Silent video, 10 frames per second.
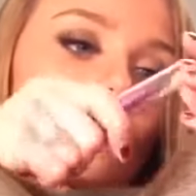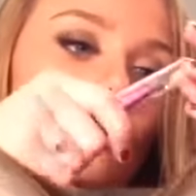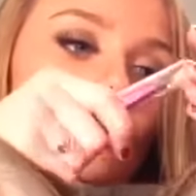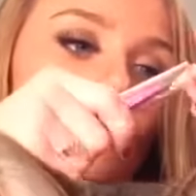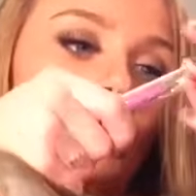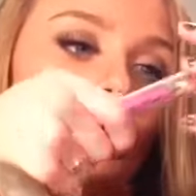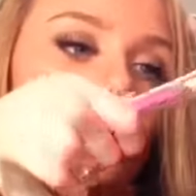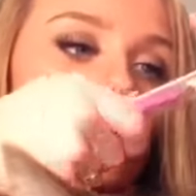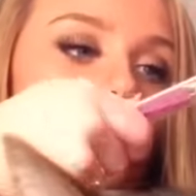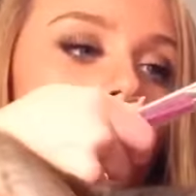Are you
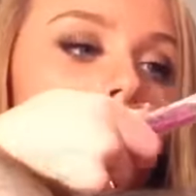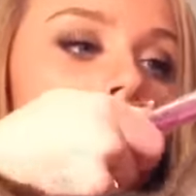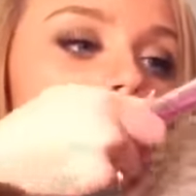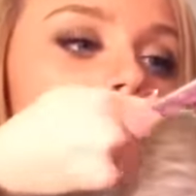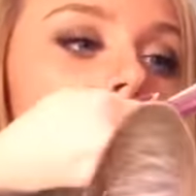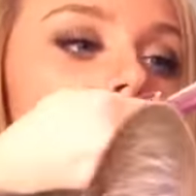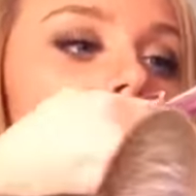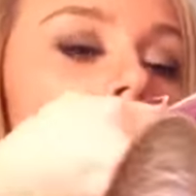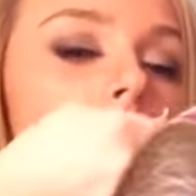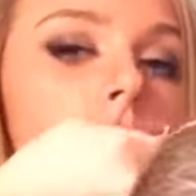joking
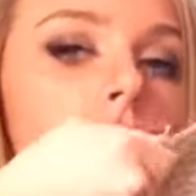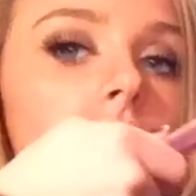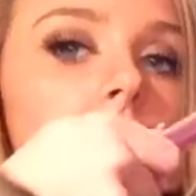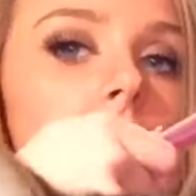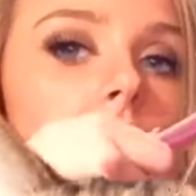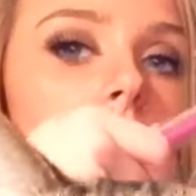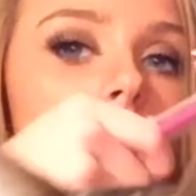right now?